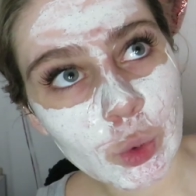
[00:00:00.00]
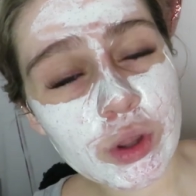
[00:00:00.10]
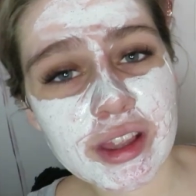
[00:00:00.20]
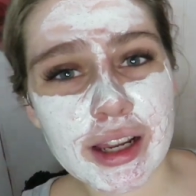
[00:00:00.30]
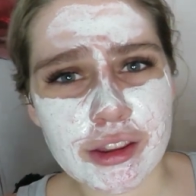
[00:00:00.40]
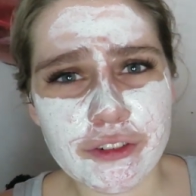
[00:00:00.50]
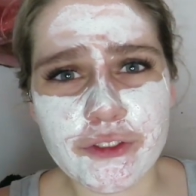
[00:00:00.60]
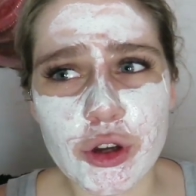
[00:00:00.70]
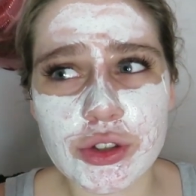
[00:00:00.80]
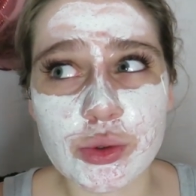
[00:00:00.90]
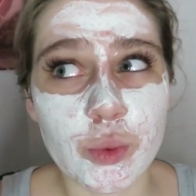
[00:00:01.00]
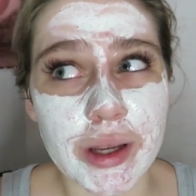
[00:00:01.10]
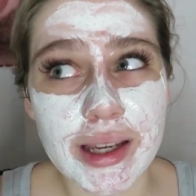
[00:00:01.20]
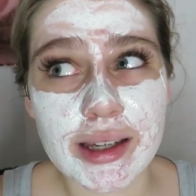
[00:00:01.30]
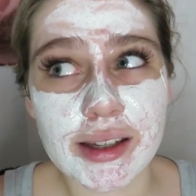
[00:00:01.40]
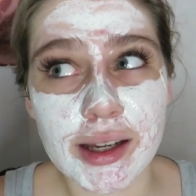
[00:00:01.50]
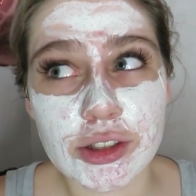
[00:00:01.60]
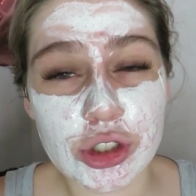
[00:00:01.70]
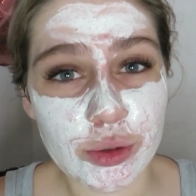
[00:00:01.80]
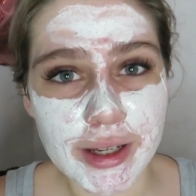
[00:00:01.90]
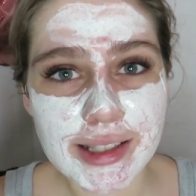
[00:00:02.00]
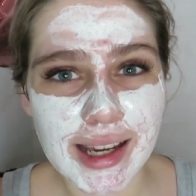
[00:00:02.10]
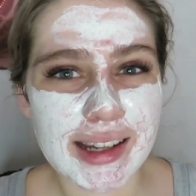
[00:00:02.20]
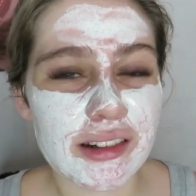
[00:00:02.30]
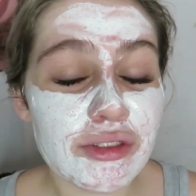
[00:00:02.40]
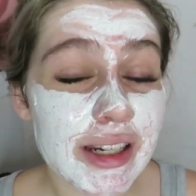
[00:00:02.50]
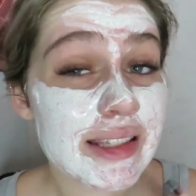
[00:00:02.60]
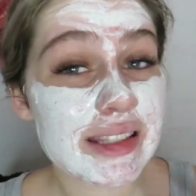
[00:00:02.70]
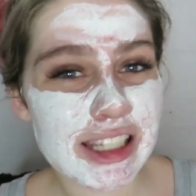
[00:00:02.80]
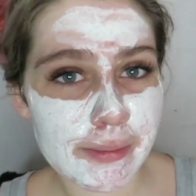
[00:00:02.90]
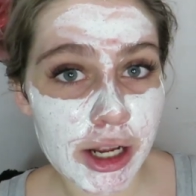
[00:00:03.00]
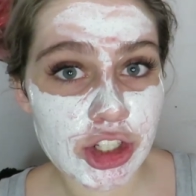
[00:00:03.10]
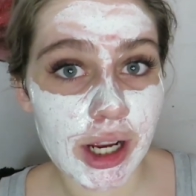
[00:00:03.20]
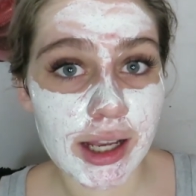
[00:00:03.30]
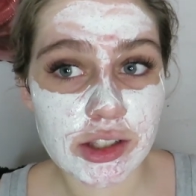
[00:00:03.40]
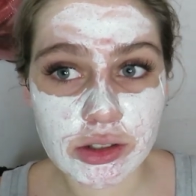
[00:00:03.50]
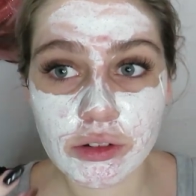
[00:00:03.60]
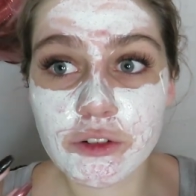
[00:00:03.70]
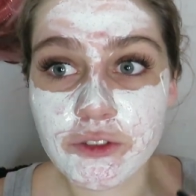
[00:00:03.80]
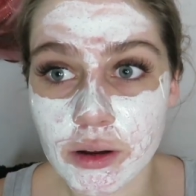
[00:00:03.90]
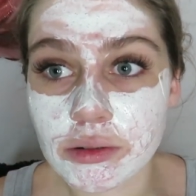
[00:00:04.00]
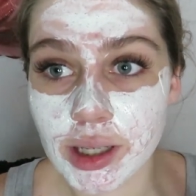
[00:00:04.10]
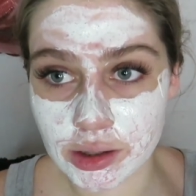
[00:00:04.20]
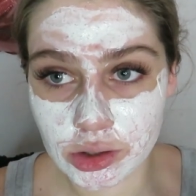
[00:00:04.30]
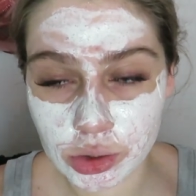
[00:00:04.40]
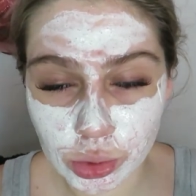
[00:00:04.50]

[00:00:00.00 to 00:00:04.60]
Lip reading: within like the first week, 2 weeks. Like I didn't really see much. Like I still felt like the